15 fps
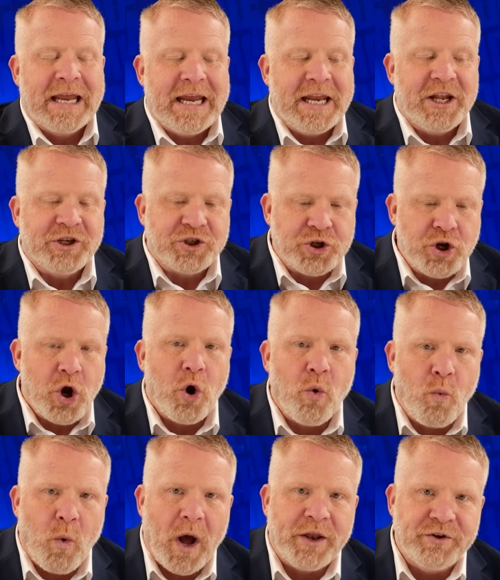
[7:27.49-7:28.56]
It is no
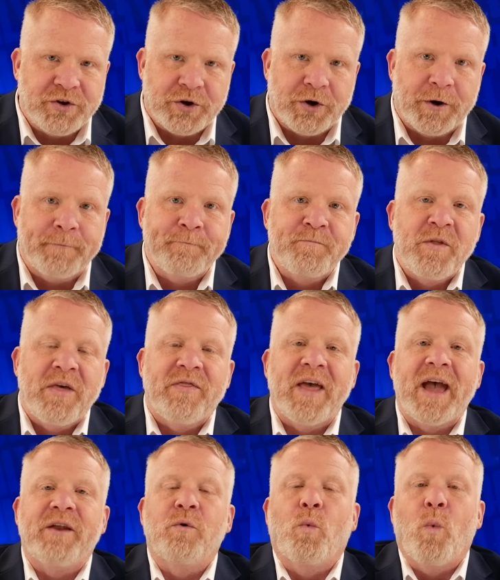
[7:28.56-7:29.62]
wonder
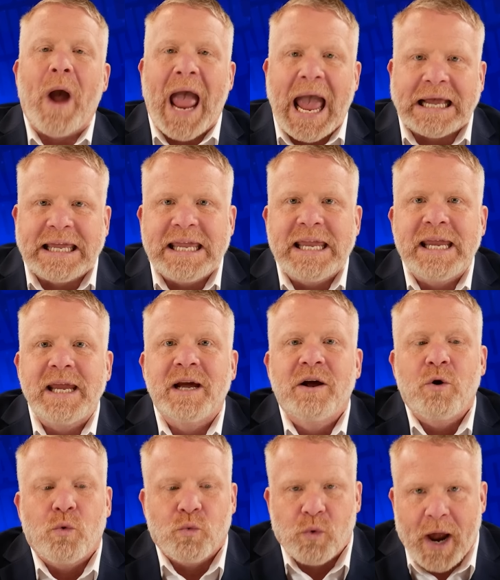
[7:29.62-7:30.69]
that wacky
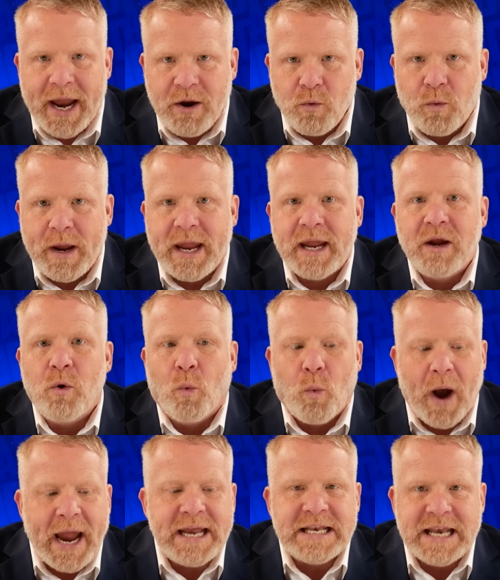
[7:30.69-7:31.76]
right-wing
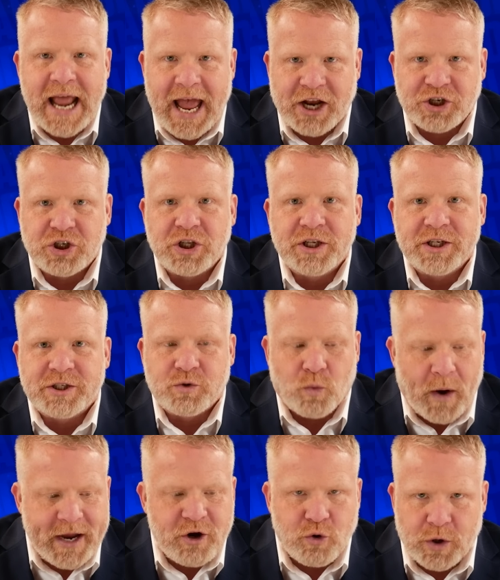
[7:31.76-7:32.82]
white nationalist,
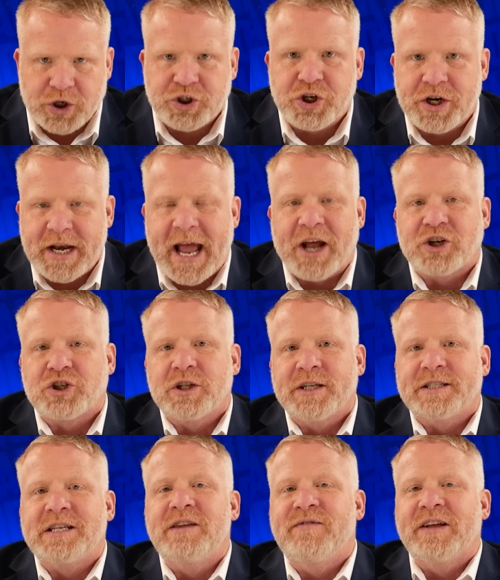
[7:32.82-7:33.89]
white Christian
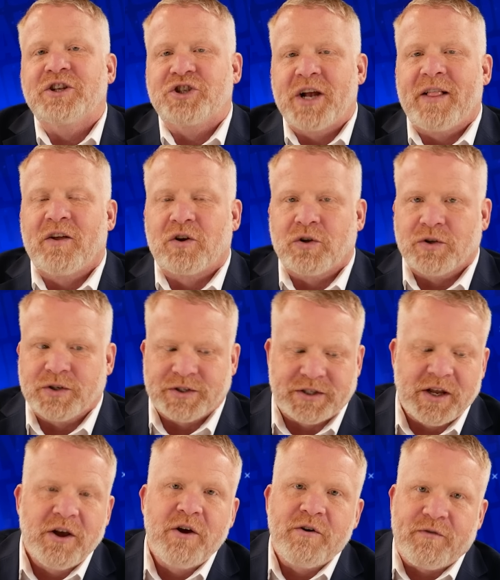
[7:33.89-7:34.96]
nationalist
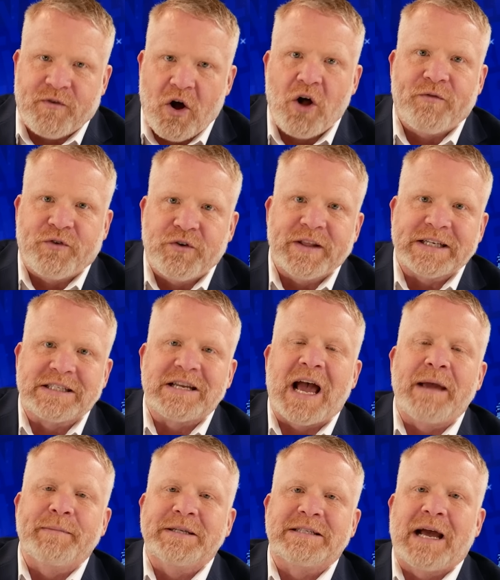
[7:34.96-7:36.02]
evangelicals fall for this
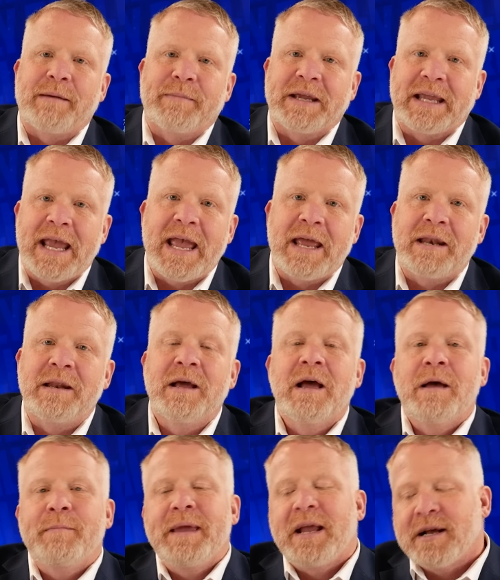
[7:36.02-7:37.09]
time and time again,
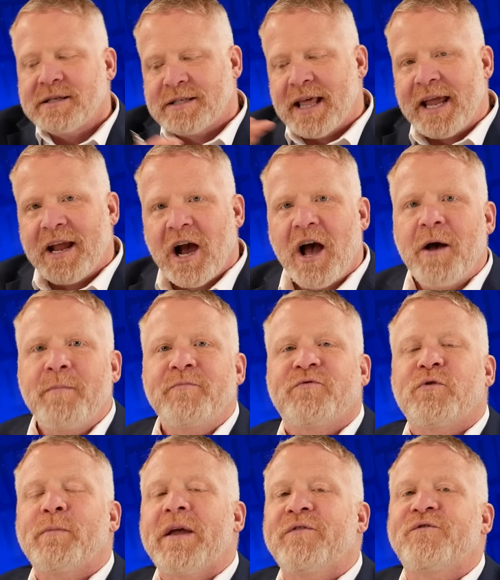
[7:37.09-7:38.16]
because they come
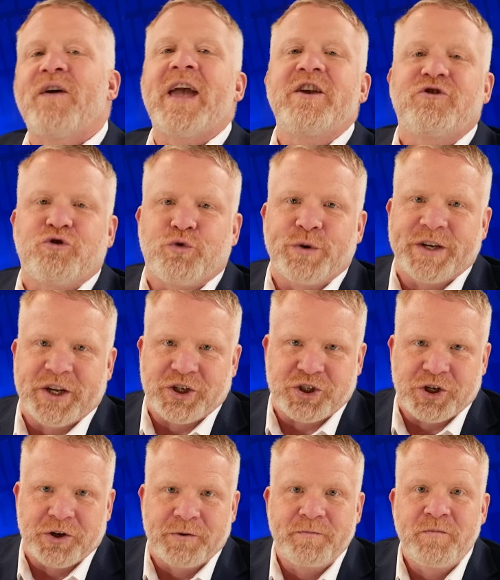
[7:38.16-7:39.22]
from a faith
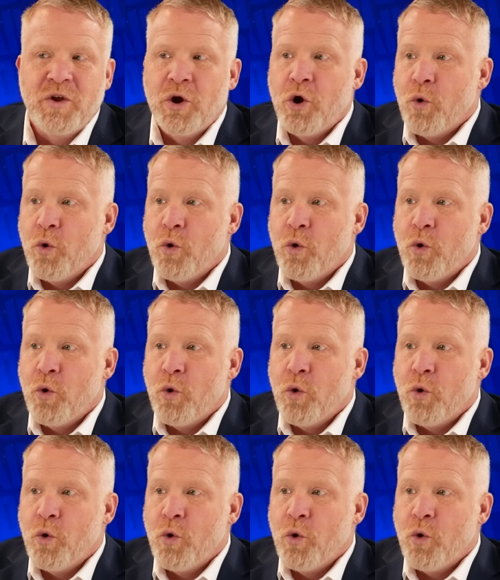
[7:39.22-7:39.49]
tradition